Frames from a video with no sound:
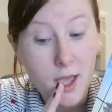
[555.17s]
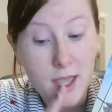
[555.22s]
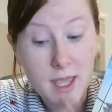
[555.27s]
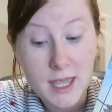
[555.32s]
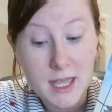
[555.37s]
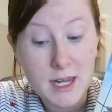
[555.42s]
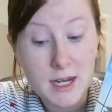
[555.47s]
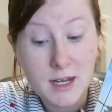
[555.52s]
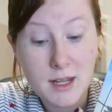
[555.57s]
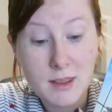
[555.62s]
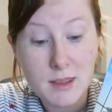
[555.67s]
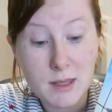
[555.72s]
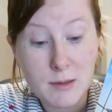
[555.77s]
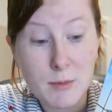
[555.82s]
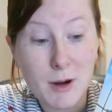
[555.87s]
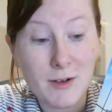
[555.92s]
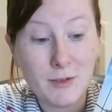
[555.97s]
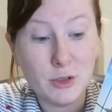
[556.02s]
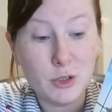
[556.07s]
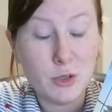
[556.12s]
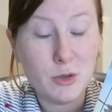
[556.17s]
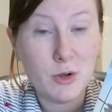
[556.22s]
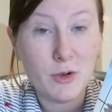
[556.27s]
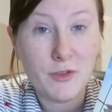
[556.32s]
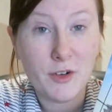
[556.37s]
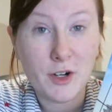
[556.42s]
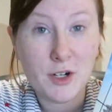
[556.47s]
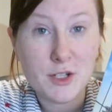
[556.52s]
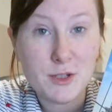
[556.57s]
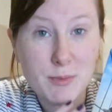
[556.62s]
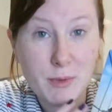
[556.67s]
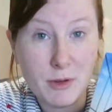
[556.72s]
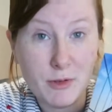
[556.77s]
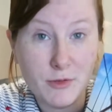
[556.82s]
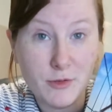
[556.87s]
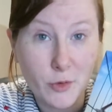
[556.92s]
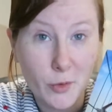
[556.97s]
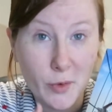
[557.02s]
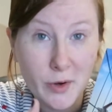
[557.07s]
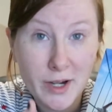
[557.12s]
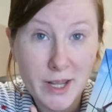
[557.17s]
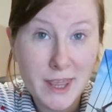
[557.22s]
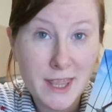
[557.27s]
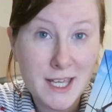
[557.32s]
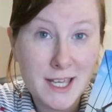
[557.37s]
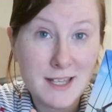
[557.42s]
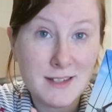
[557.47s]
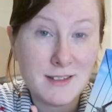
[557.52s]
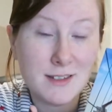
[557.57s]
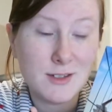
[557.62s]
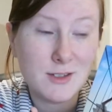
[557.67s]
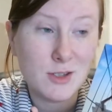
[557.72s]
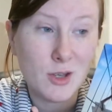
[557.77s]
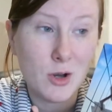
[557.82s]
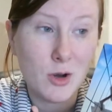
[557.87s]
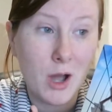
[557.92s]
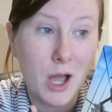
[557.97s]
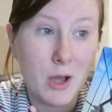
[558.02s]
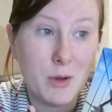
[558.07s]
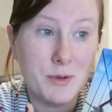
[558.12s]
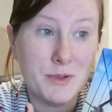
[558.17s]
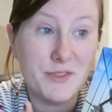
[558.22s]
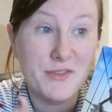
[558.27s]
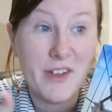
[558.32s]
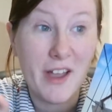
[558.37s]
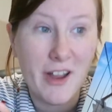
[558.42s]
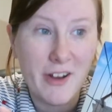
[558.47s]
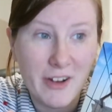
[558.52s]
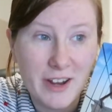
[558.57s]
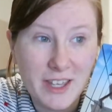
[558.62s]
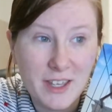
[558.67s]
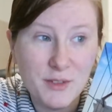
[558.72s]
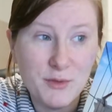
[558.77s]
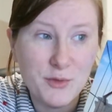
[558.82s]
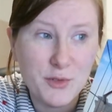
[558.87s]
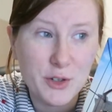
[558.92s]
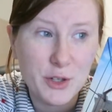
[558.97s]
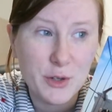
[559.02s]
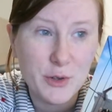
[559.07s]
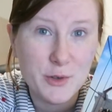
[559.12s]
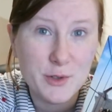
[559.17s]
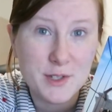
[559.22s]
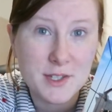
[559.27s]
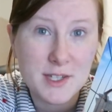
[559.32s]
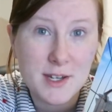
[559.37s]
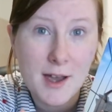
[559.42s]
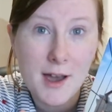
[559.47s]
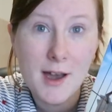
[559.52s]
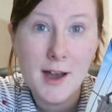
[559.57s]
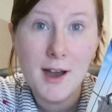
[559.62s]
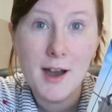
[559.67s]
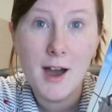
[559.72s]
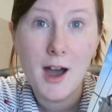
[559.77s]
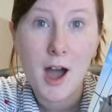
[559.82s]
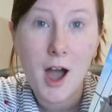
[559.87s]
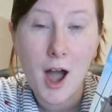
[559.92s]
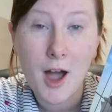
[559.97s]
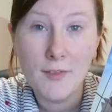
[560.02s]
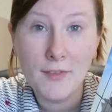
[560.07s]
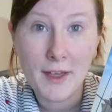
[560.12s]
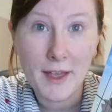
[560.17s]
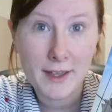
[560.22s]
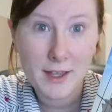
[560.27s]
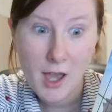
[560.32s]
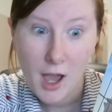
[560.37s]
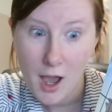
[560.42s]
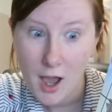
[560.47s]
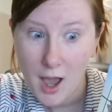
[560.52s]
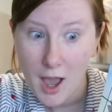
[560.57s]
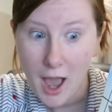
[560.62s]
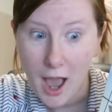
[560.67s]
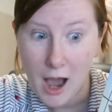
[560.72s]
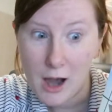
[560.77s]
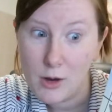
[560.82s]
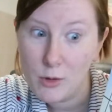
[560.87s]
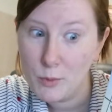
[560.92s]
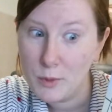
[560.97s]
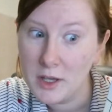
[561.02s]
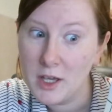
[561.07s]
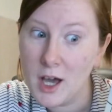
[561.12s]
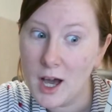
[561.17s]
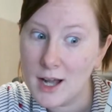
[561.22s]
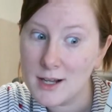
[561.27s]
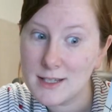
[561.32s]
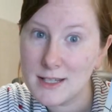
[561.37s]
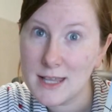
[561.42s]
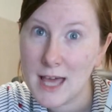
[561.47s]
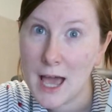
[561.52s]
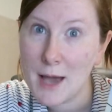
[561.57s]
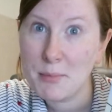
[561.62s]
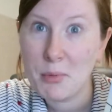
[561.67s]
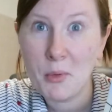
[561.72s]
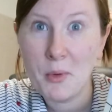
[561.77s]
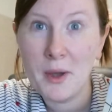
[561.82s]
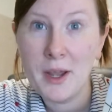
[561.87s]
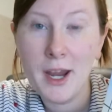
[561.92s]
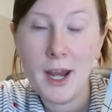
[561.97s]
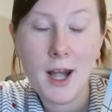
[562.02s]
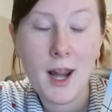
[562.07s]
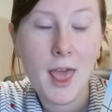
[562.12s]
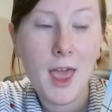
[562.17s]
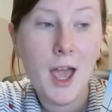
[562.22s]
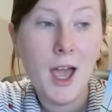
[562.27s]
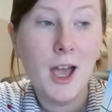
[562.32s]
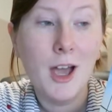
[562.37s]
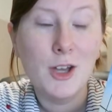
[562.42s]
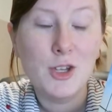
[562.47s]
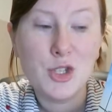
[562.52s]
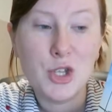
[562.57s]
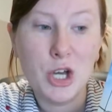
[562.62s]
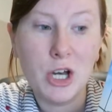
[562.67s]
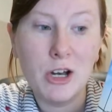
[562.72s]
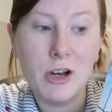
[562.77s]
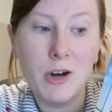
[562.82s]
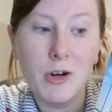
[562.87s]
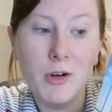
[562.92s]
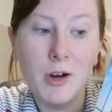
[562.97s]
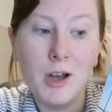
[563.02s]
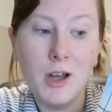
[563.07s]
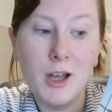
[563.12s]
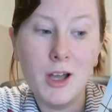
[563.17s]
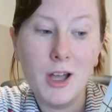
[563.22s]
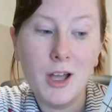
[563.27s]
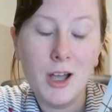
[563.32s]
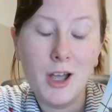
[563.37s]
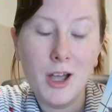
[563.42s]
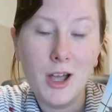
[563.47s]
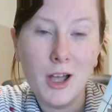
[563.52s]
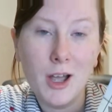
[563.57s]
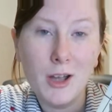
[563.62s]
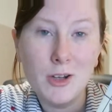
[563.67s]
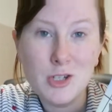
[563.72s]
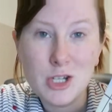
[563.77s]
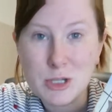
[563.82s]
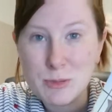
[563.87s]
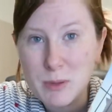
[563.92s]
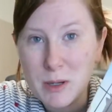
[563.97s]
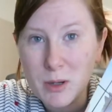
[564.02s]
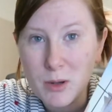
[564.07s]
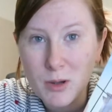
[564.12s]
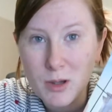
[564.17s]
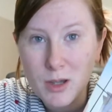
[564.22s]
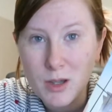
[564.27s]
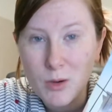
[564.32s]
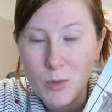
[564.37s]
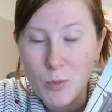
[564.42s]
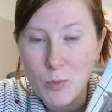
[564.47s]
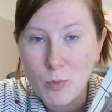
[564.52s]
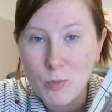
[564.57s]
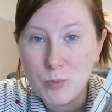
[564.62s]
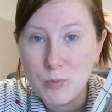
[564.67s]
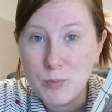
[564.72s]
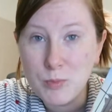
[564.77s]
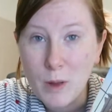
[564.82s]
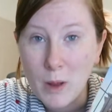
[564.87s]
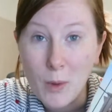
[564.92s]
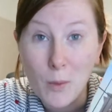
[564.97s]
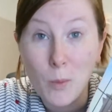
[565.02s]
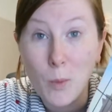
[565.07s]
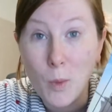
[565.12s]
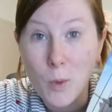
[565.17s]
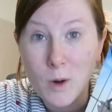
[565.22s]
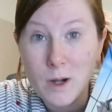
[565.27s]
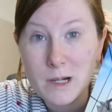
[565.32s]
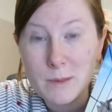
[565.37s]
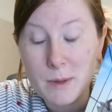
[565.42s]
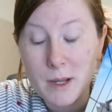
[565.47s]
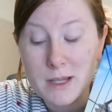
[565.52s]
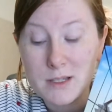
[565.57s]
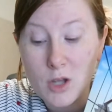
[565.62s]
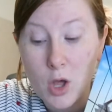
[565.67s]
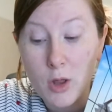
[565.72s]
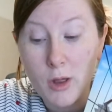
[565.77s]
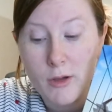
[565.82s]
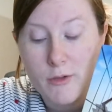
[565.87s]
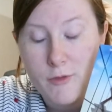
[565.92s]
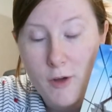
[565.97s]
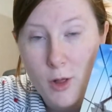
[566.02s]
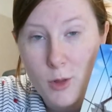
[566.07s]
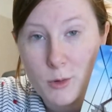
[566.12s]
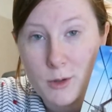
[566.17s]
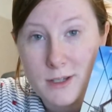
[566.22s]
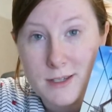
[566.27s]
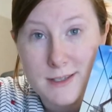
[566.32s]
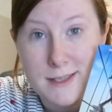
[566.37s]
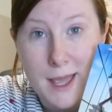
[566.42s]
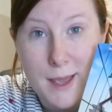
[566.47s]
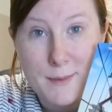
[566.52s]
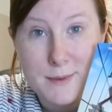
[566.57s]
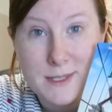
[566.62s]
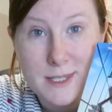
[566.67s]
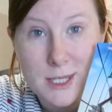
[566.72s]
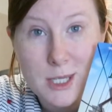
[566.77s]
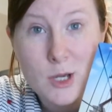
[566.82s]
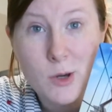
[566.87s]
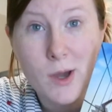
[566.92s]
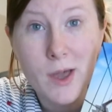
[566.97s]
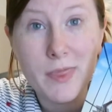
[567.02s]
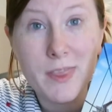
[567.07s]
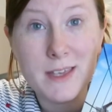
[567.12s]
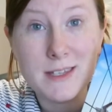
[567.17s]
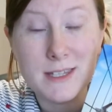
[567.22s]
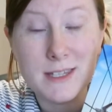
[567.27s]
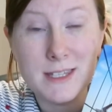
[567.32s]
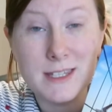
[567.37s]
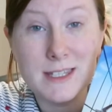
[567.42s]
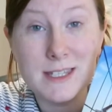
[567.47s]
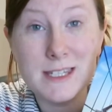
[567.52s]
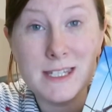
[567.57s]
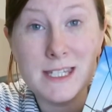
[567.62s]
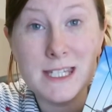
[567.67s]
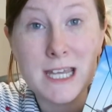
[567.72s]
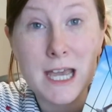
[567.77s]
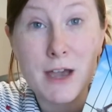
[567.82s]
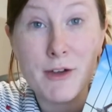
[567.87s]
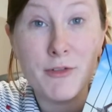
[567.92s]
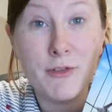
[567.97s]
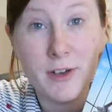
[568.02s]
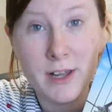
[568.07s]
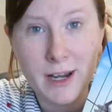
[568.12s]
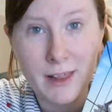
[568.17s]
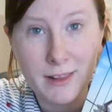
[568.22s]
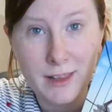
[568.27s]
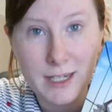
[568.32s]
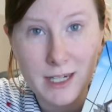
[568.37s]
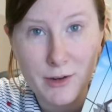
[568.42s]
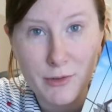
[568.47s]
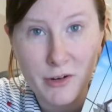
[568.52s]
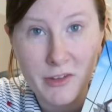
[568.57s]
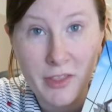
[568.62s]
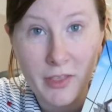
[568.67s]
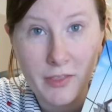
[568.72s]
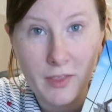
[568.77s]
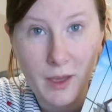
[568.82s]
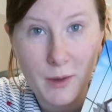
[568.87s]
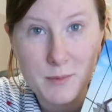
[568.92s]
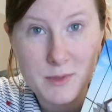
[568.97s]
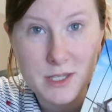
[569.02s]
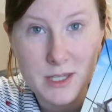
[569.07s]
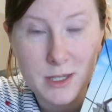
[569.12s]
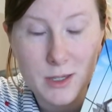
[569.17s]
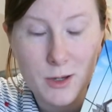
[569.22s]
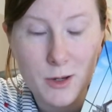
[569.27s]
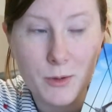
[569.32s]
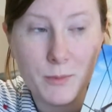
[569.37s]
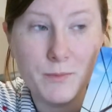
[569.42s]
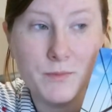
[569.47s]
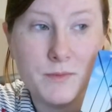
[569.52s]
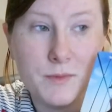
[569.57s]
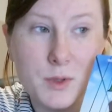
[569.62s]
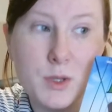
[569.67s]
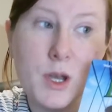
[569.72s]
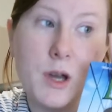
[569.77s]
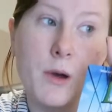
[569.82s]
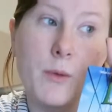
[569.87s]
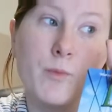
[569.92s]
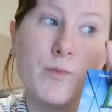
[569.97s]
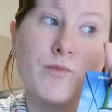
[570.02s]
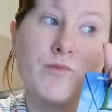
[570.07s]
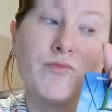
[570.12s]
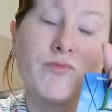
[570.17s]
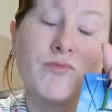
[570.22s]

in the Marvel Universe before this, so I was very confused on, like, how we got to that point. So just be, like, warned, because all I followed is the MCU, and this is definitely different than the MCU, so